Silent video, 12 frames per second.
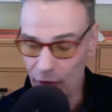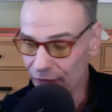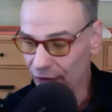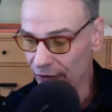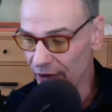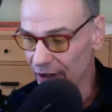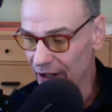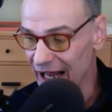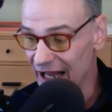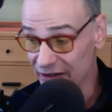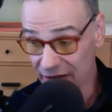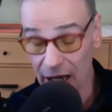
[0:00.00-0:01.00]
over the
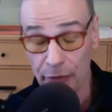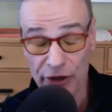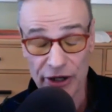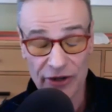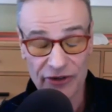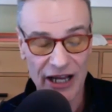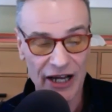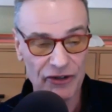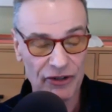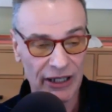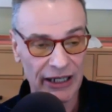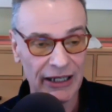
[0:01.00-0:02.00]
last couple of years,
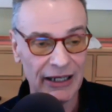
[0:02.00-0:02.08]
actually.